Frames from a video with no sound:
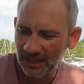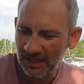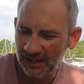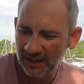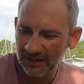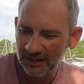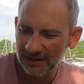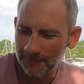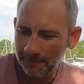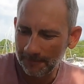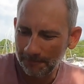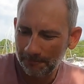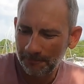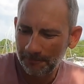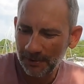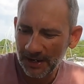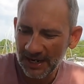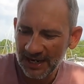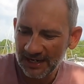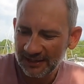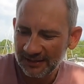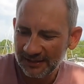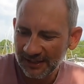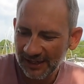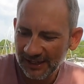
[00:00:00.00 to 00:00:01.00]
like a
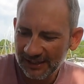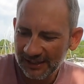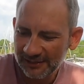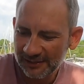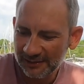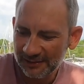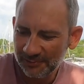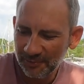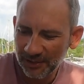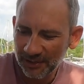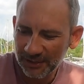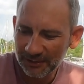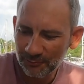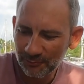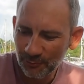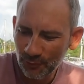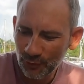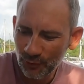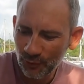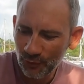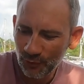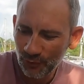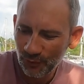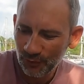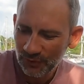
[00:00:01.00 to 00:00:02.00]
pear taste, but
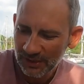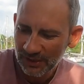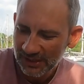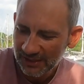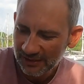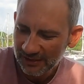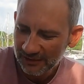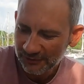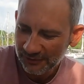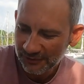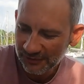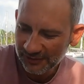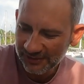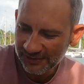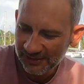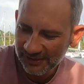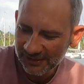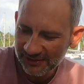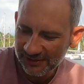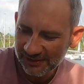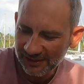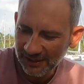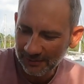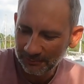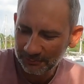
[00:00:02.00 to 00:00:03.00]
more just a
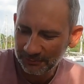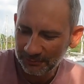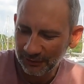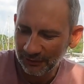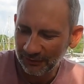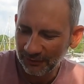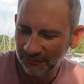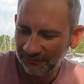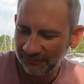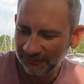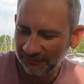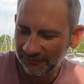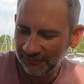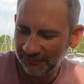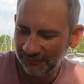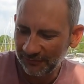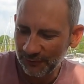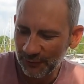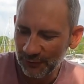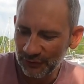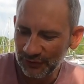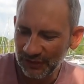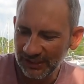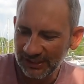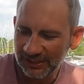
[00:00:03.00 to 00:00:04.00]
subtle
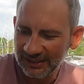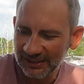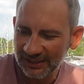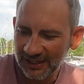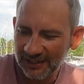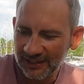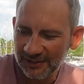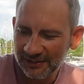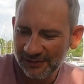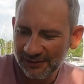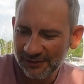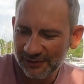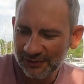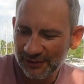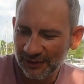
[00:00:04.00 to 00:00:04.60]
fruity taste.